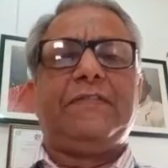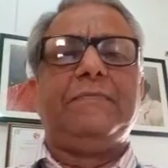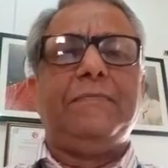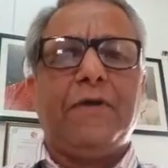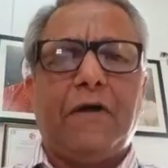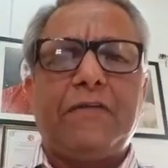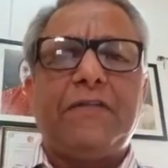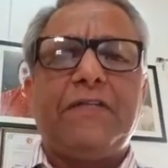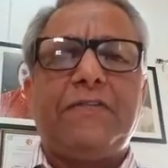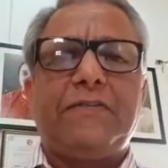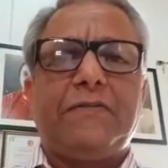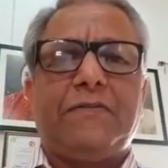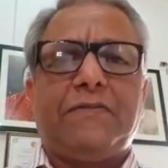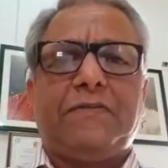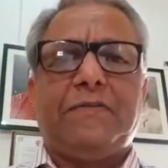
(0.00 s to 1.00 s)
semiotics
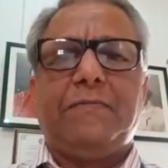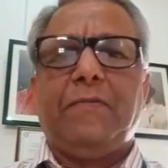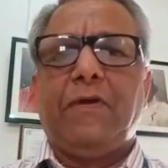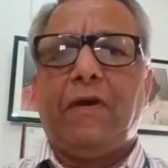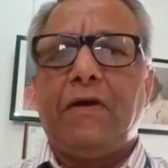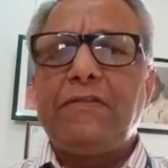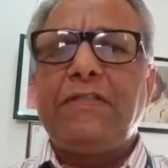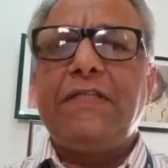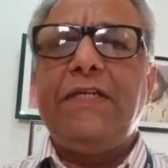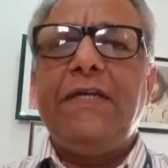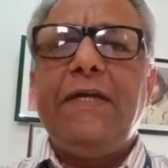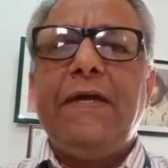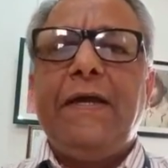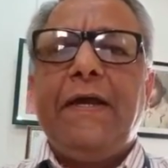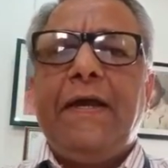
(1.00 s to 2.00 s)
or semiology.
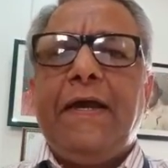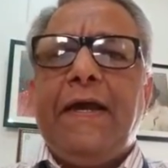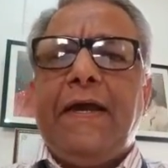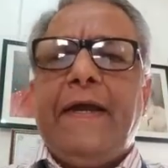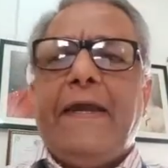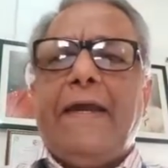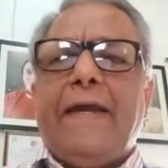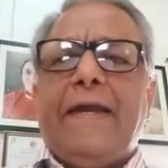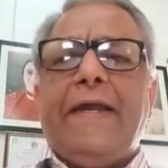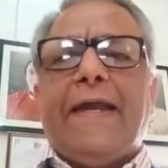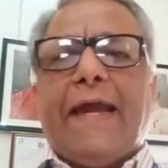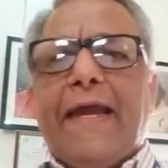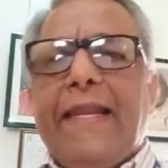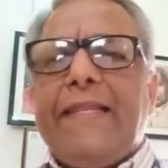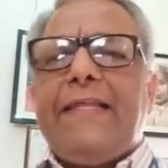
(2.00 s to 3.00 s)
He
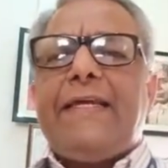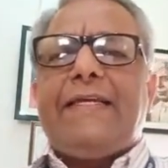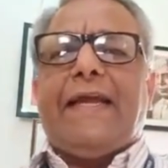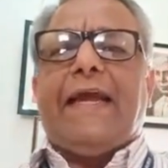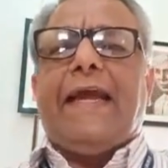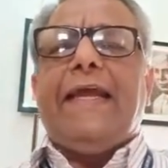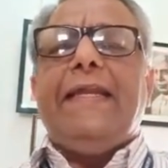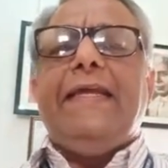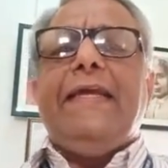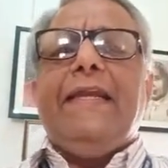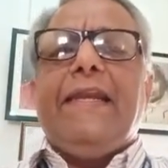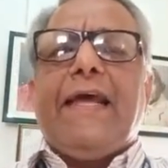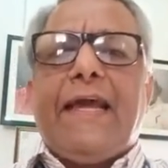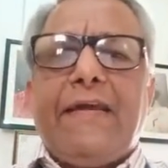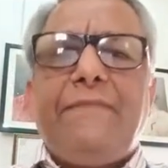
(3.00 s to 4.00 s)
held that any
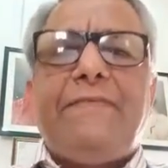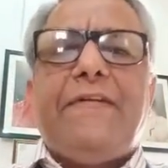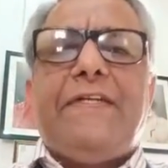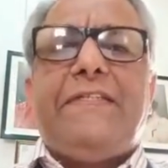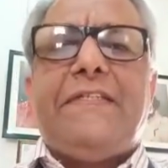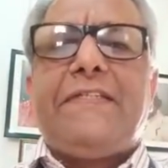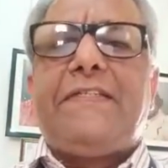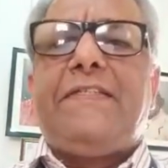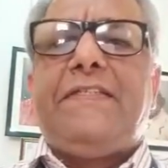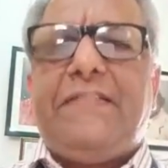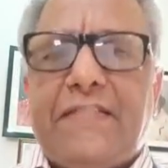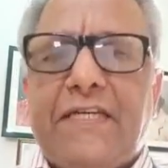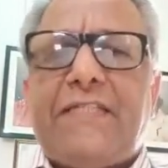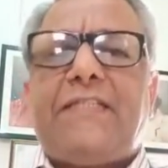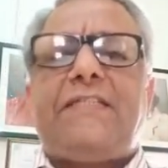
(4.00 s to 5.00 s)
language is
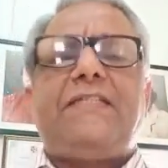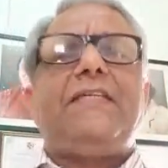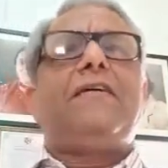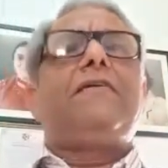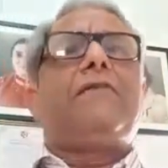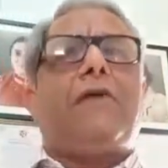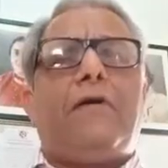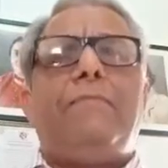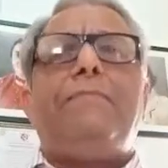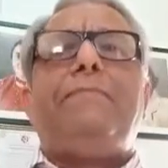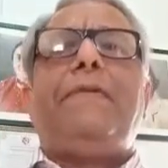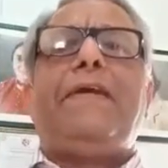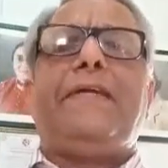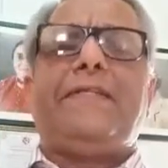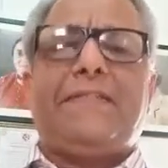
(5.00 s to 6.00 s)
just a
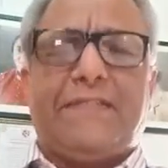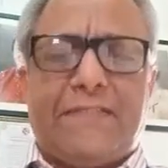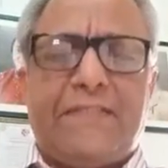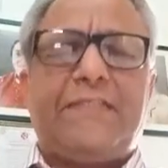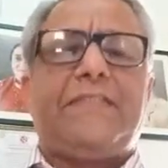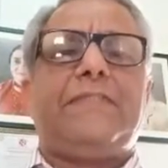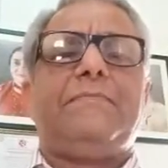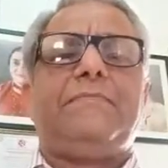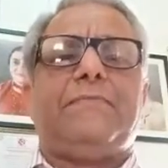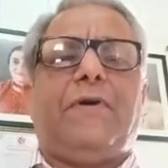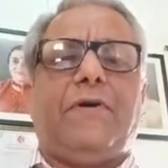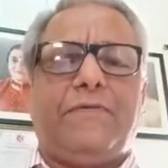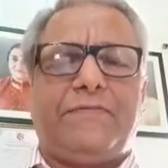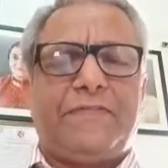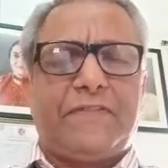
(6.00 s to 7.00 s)
complex system
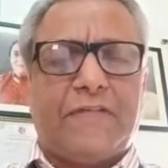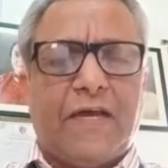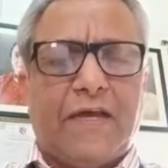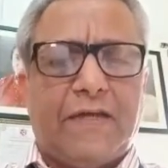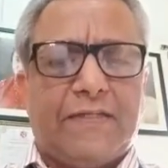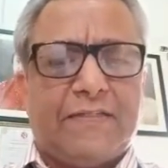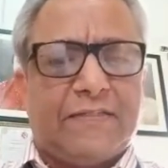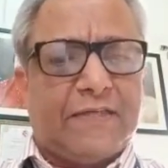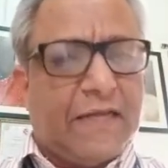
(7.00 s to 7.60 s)
of signs.